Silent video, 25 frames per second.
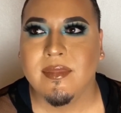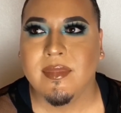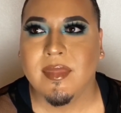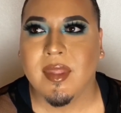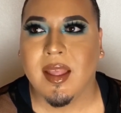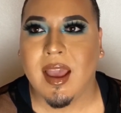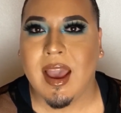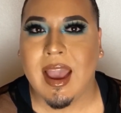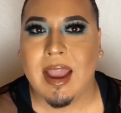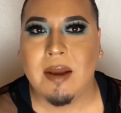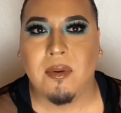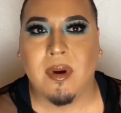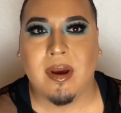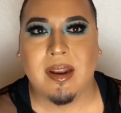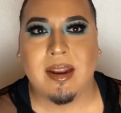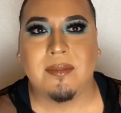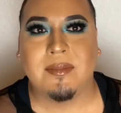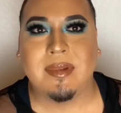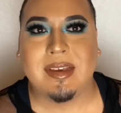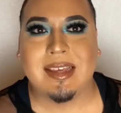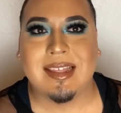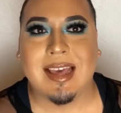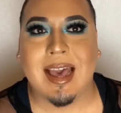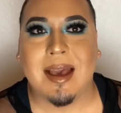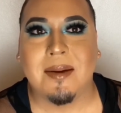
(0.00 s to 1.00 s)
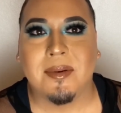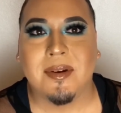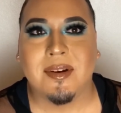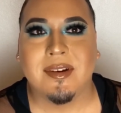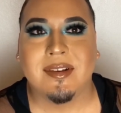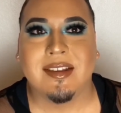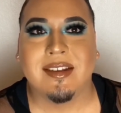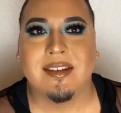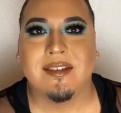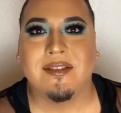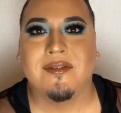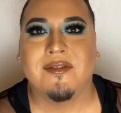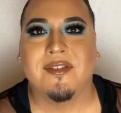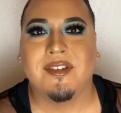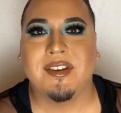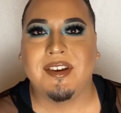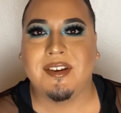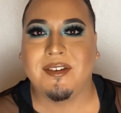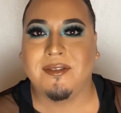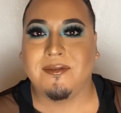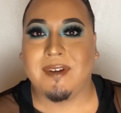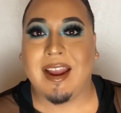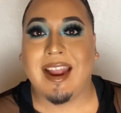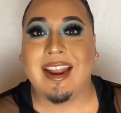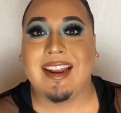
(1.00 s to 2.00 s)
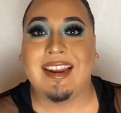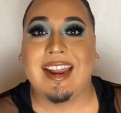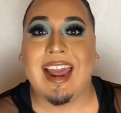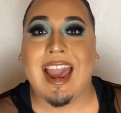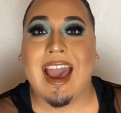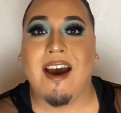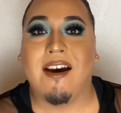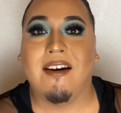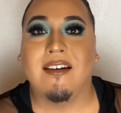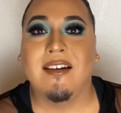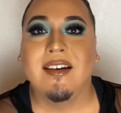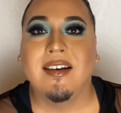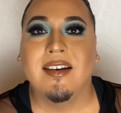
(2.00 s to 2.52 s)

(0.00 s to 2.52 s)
I want to be that person for you right now